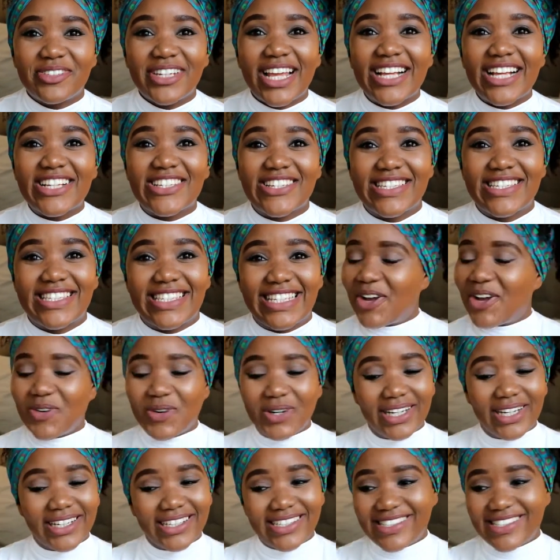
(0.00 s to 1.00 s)
Like, just I
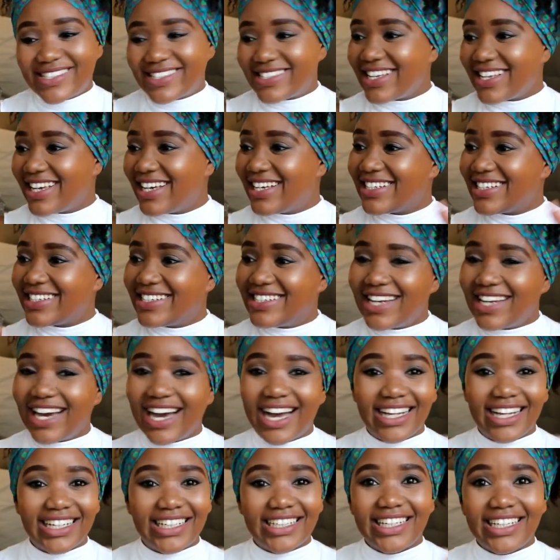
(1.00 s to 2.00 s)
was
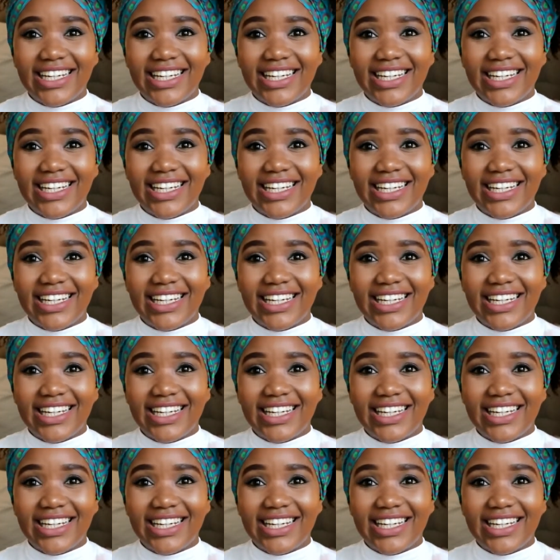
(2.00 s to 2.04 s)
done.